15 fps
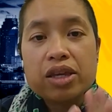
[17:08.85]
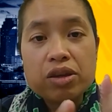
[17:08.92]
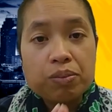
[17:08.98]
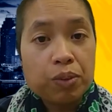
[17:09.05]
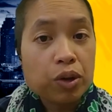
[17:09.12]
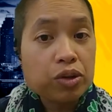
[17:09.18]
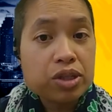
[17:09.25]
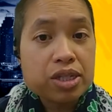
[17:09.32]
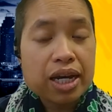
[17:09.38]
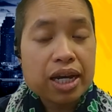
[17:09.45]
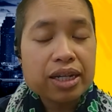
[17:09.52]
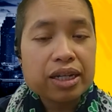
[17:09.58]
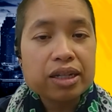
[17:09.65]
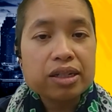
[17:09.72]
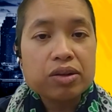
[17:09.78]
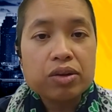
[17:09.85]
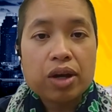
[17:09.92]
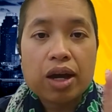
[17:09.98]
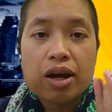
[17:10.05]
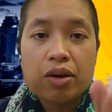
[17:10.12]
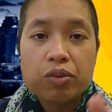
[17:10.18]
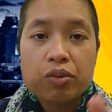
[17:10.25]
you both sign it
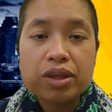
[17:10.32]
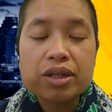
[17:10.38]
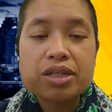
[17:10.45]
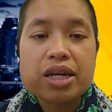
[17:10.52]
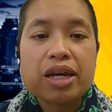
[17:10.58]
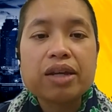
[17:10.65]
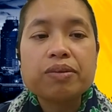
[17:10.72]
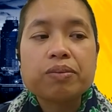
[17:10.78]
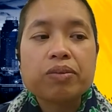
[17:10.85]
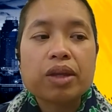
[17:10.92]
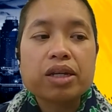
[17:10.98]
with the date,